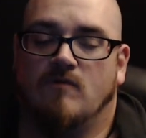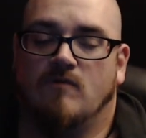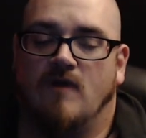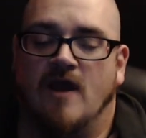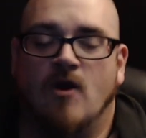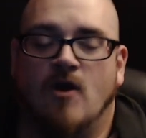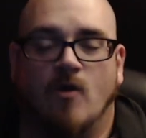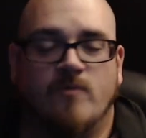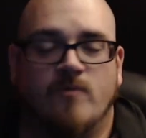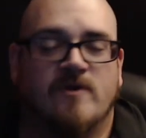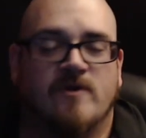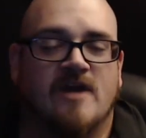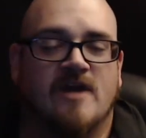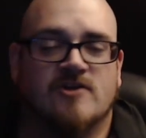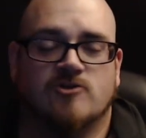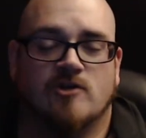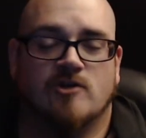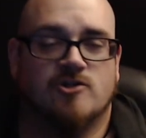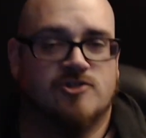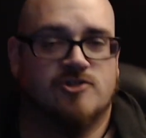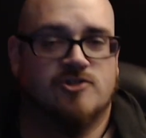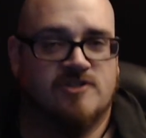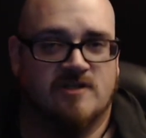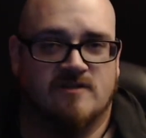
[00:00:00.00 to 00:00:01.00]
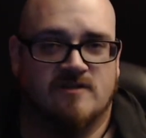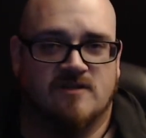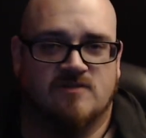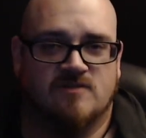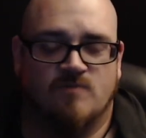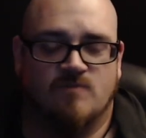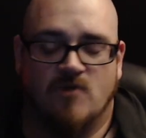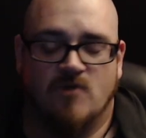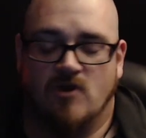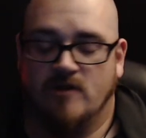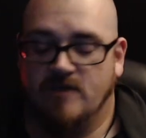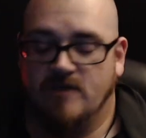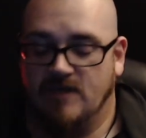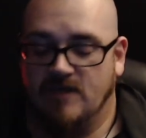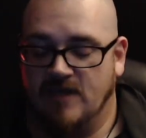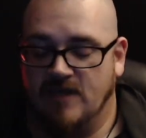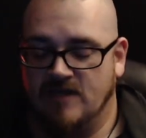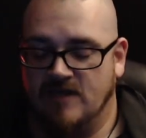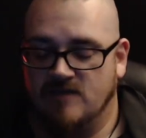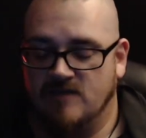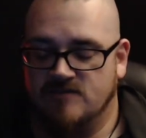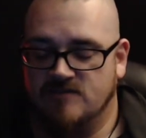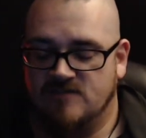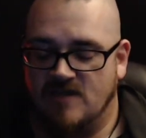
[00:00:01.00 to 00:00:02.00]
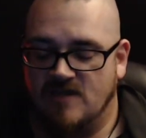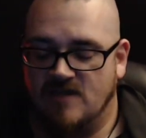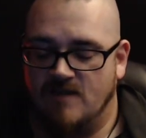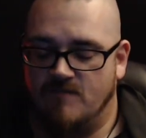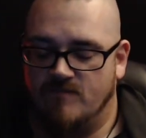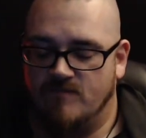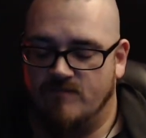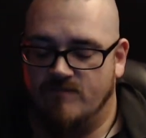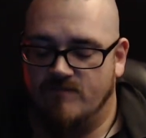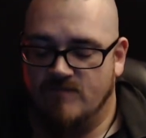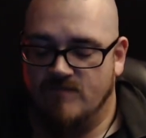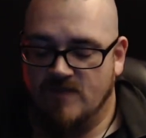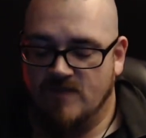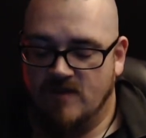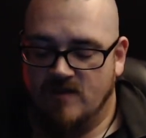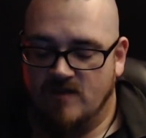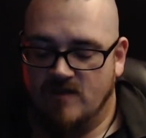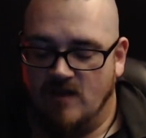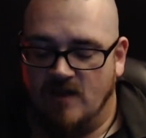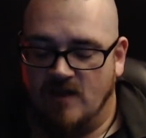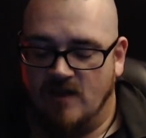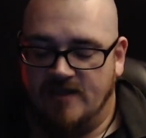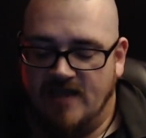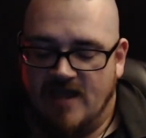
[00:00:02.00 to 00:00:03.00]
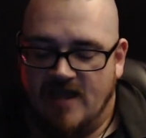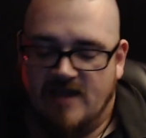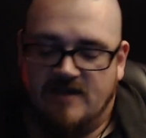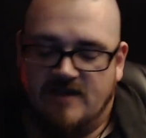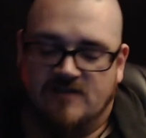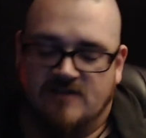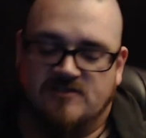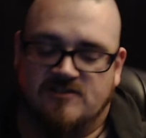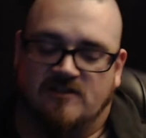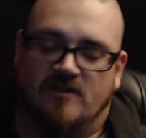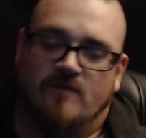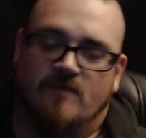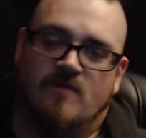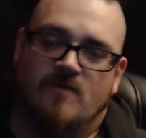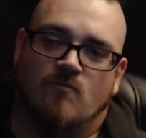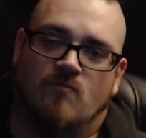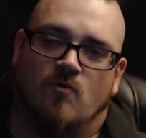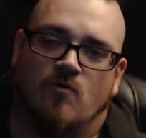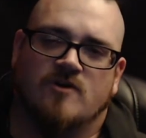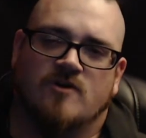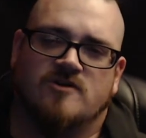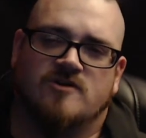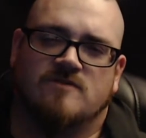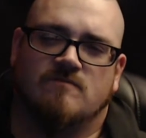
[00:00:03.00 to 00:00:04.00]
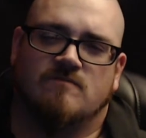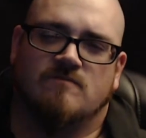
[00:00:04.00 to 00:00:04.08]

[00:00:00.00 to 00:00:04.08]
I hope you guys are interested in this book. It is, again, it's a little bit more,